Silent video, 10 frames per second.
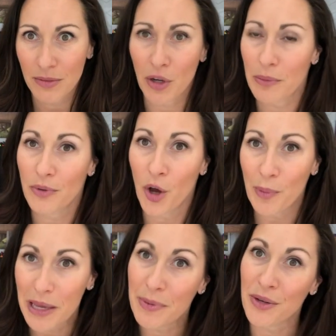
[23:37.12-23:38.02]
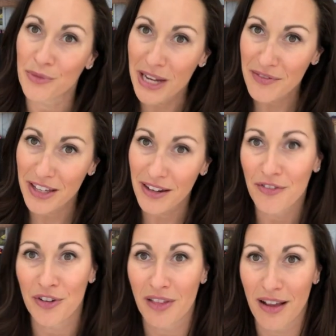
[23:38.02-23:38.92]
Copaiba and Raven
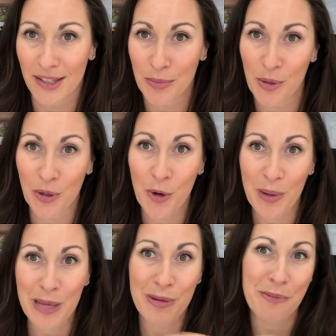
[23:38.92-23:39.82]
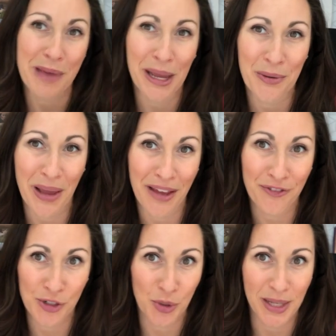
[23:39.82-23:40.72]
for lung support, Copaiba and Pan Away
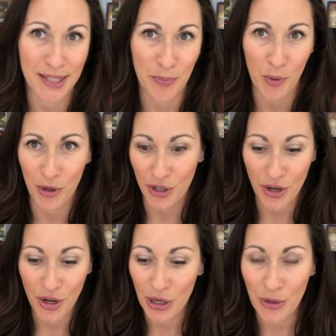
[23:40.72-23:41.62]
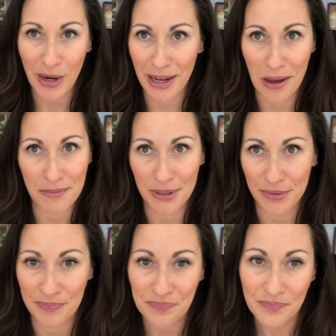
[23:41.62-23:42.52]
for joint support. Great combo.
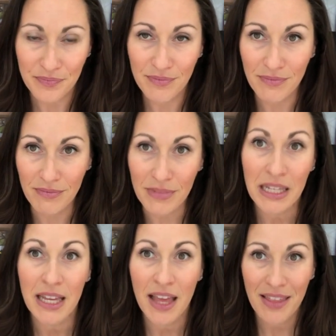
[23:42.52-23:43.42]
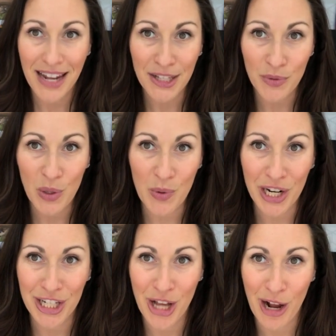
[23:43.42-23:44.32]
The next oil we're
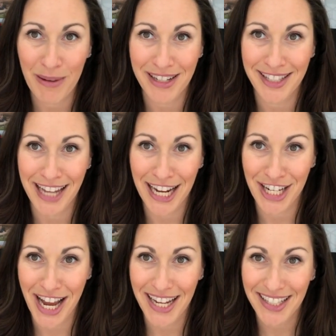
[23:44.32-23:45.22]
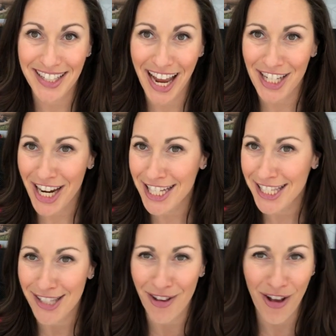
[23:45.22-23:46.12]
going to talk about is Digize. Digize
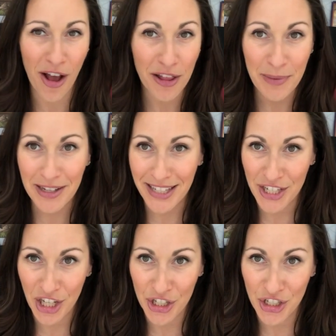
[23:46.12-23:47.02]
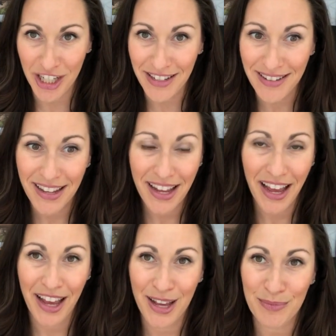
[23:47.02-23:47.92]
is all about digestion.
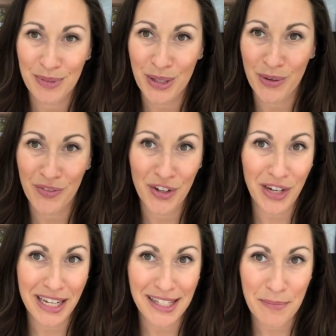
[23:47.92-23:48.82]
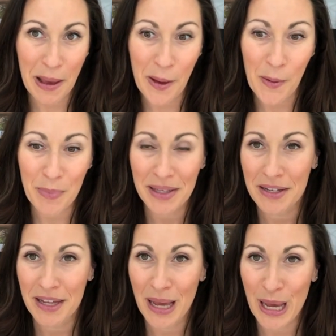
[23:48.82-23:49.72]
So if you need some help
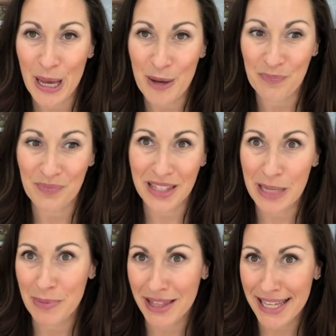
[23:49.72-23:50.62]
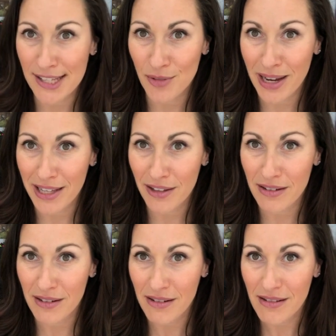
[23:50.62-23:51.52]
keeping things
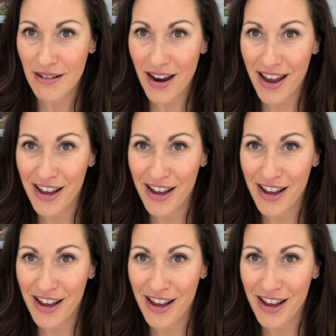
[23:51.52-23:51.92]
regular